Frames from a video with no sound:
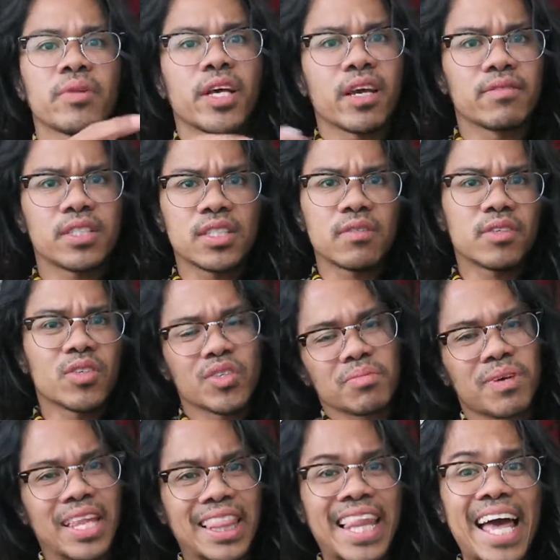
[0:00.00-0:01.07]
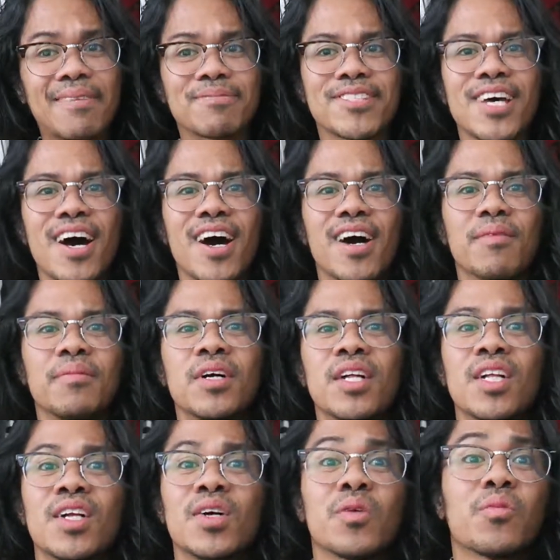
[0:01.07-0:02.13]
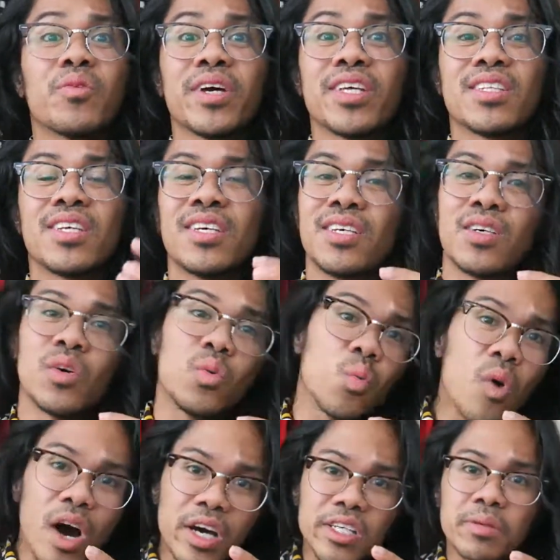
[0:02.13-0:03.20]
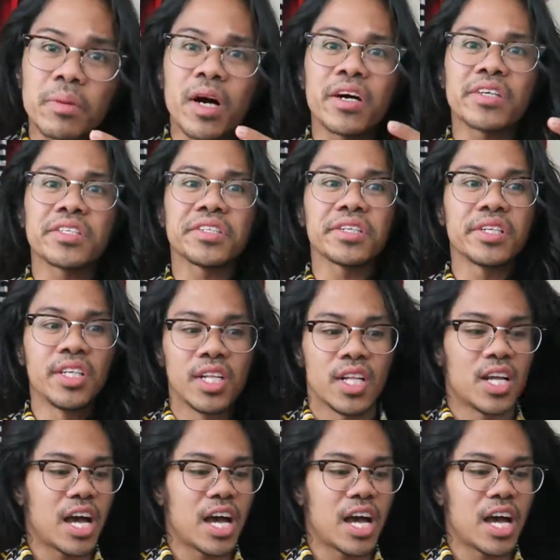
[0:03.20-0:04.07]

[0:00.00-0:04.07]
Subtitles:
Like I've stuffed it with my laptop, with a water bottle.